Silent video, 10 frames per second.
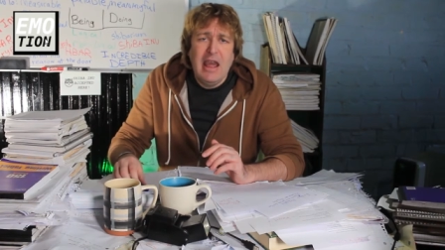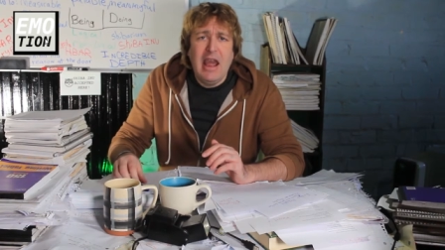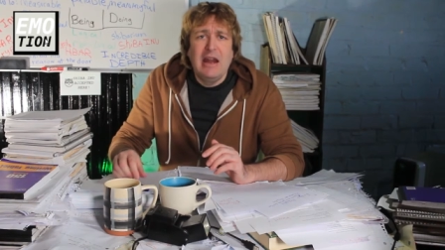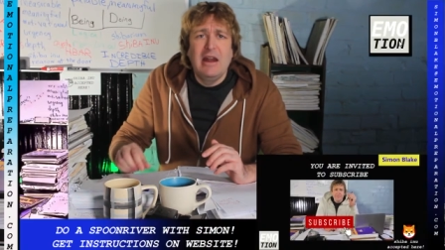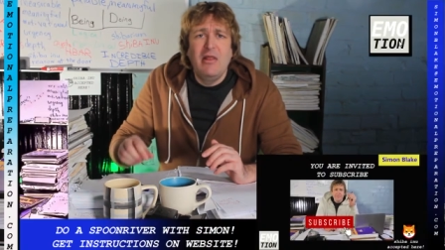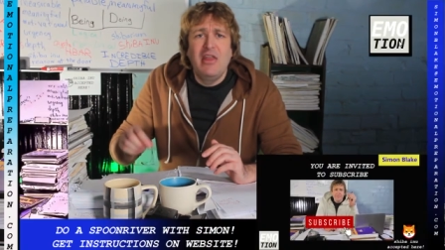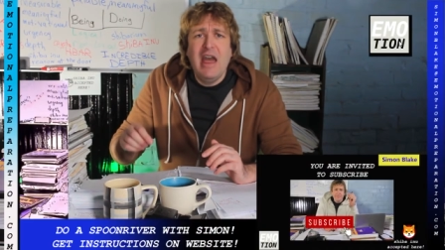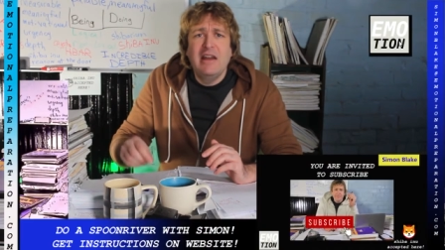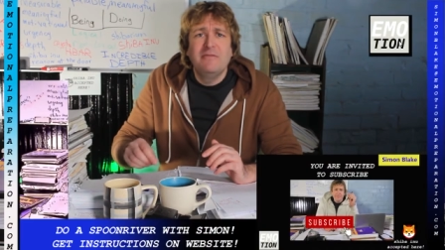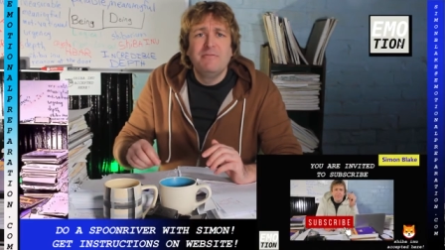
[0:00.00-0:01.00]
And
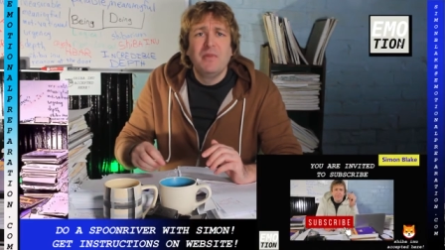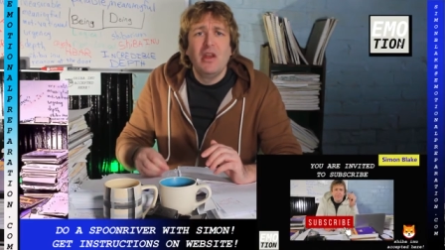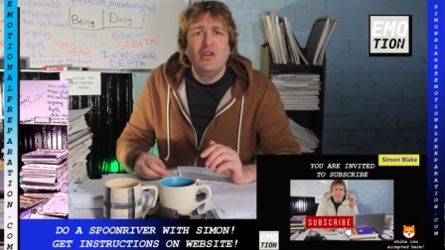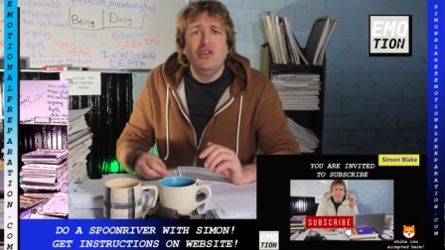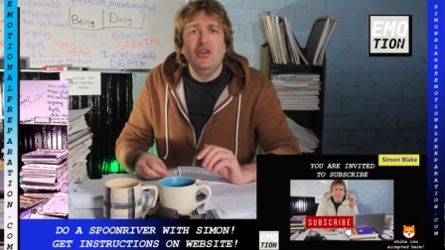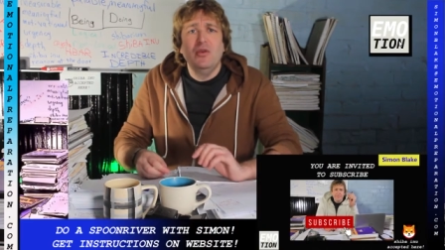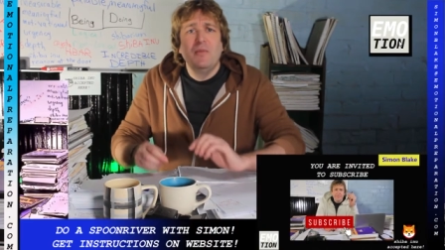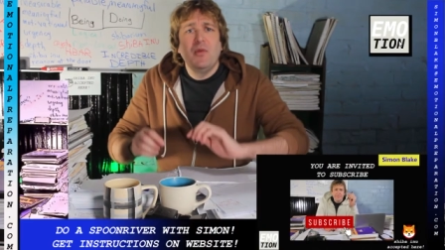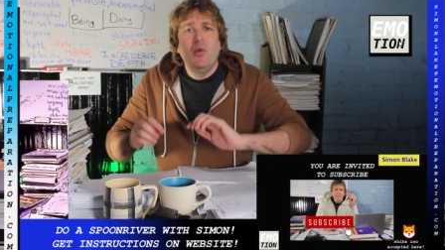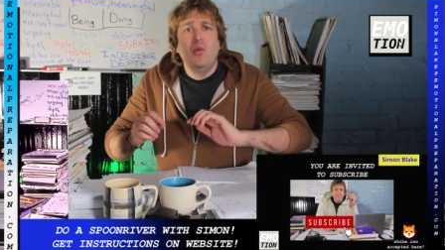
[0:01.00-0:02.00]
then you